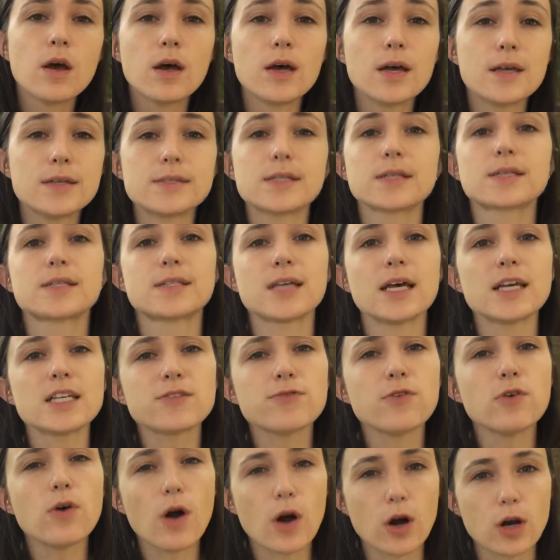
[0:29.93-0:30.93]
A
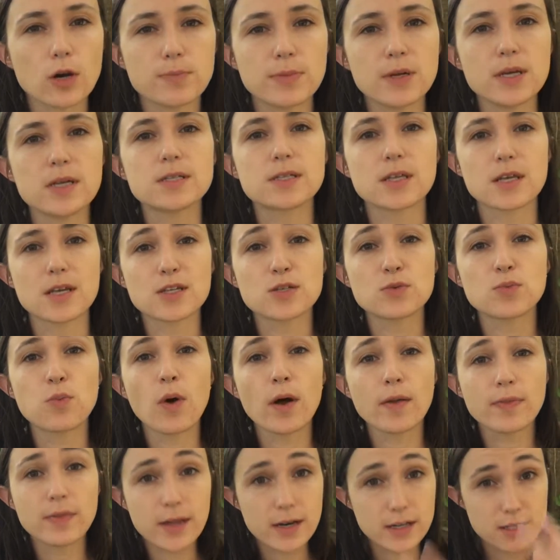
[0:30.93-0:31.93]
successful art piece is
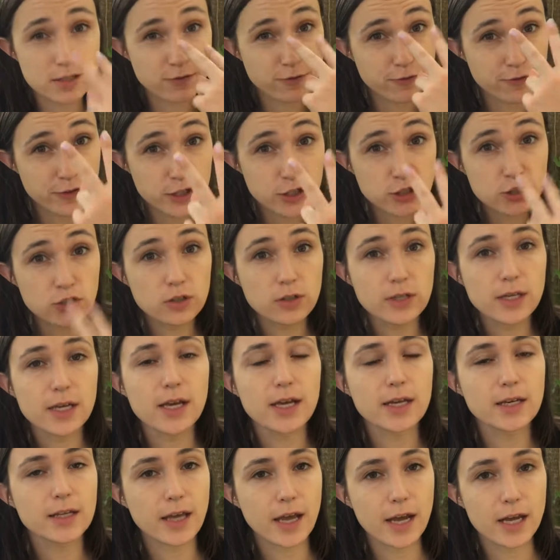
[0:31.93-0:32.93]
one that is visually
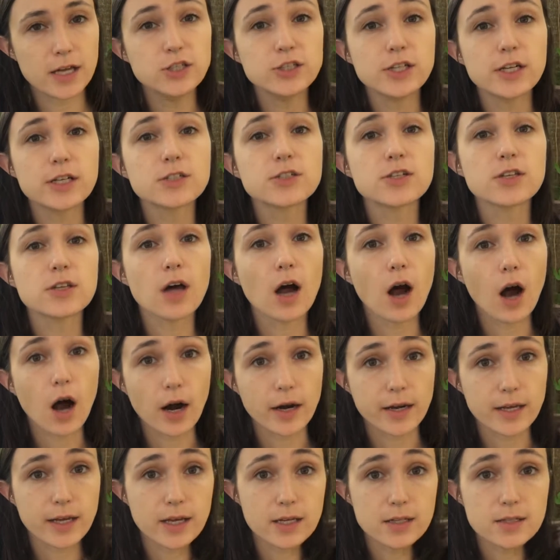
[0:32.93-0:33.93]
engaging to the
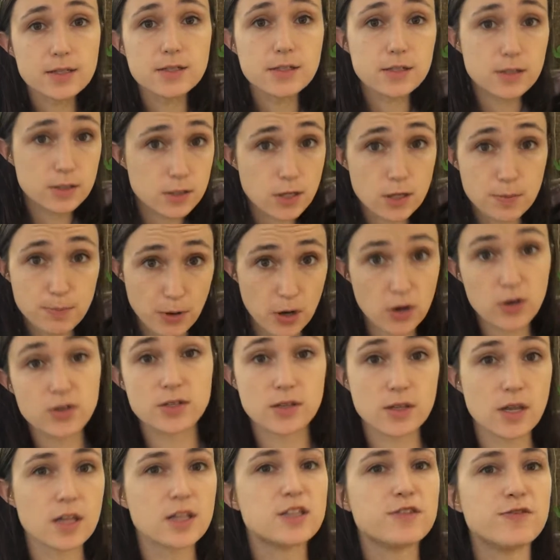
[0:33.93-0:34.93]
audience, to the
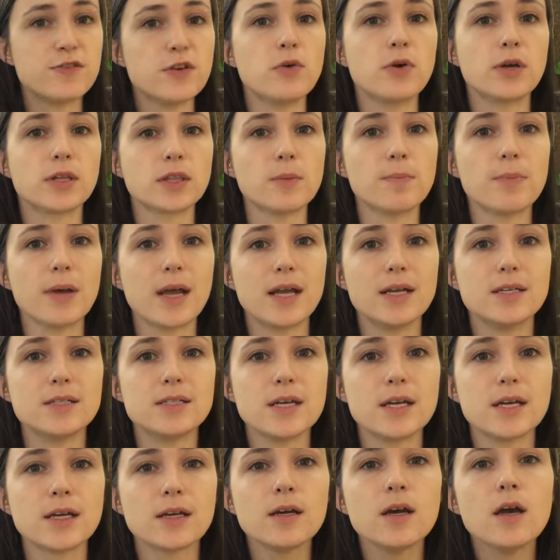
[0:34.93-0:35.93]
person that's viewing the
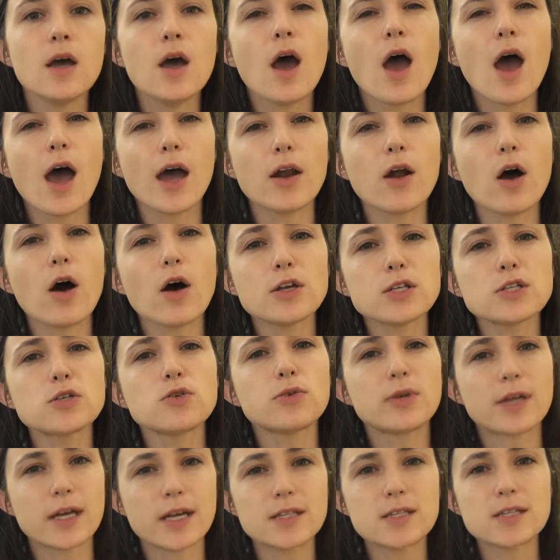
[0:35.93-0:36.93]
painting, and also
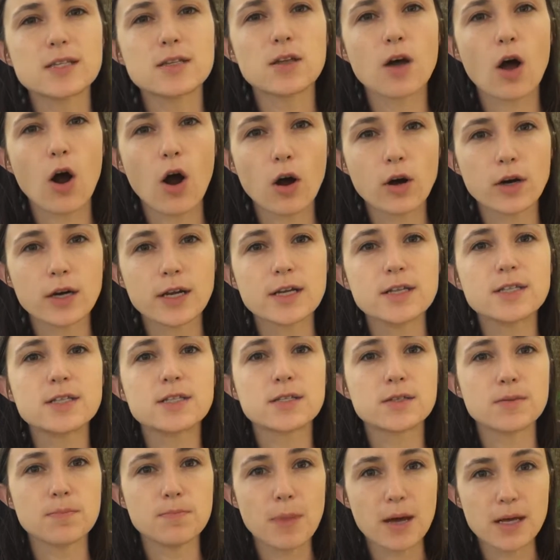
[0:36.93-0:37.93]
gets the
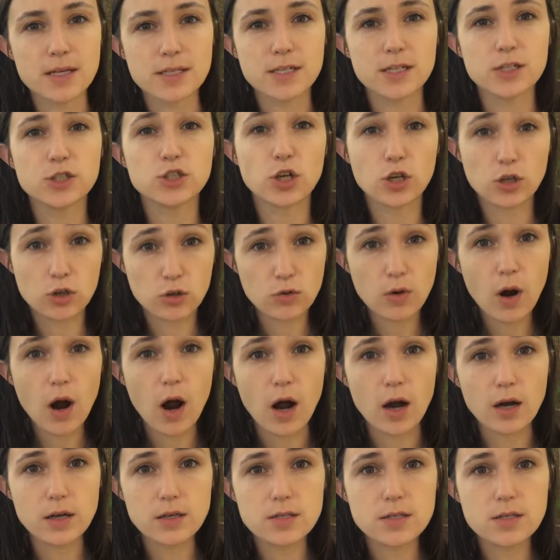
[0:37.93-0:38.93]
artist's message
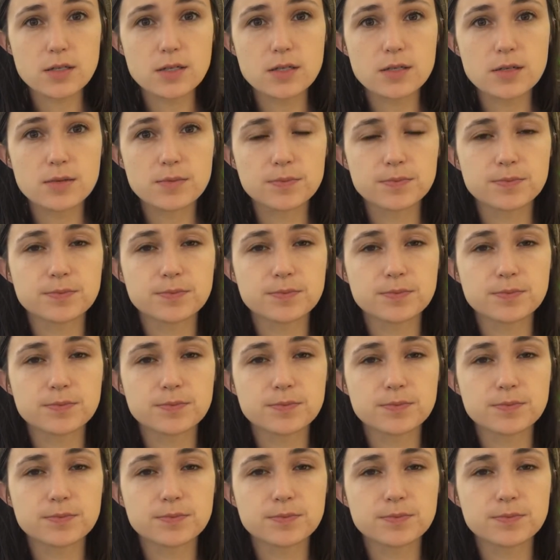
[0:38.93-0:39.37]
across.